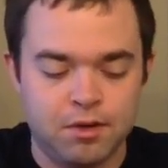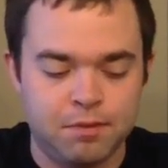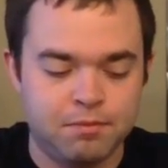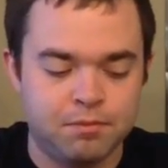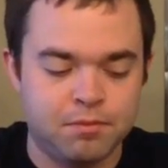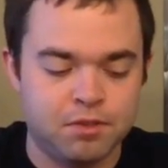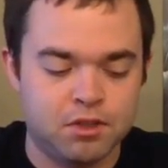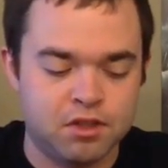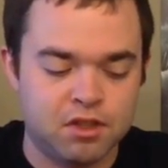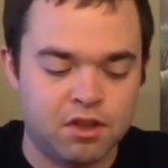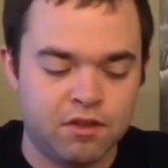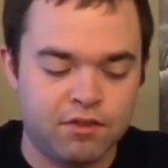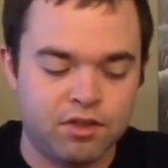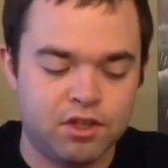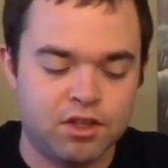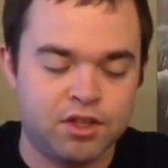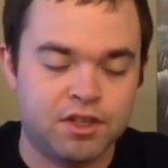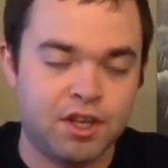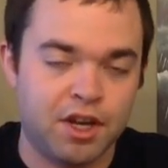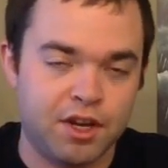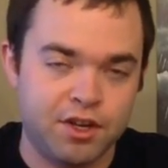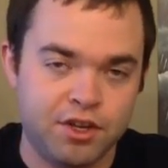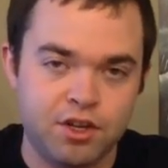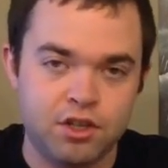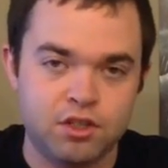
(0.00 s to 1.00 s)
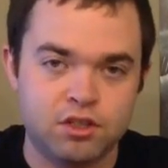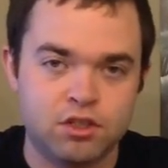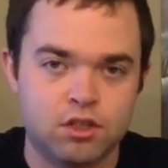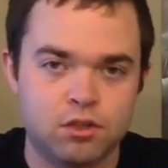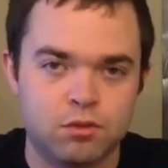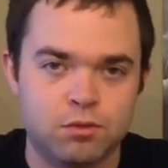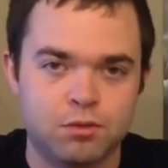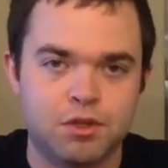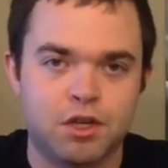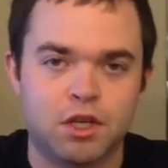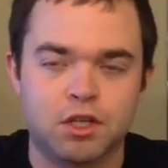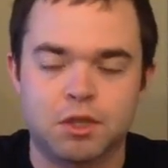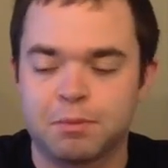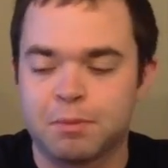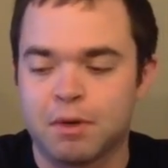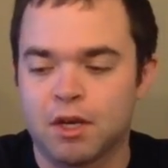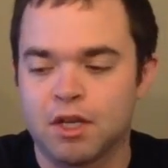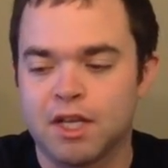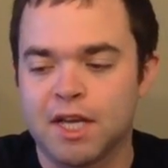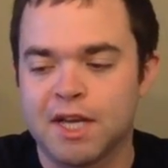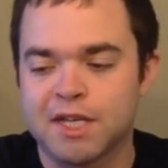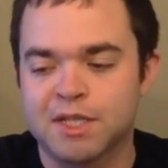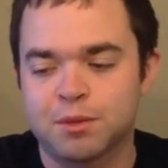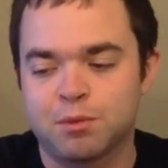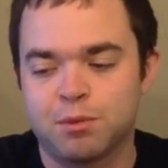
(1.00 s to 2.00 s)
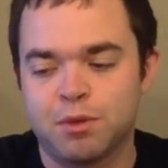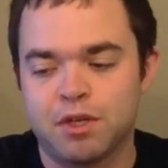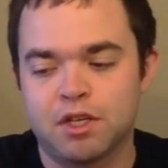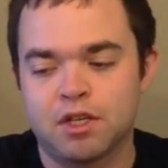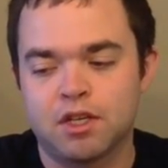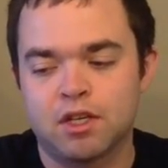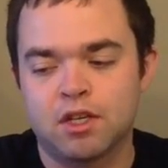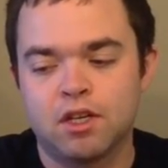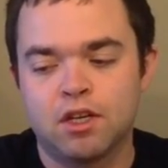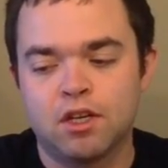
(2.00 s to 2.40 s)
7 to 10 years, as we talked about last week.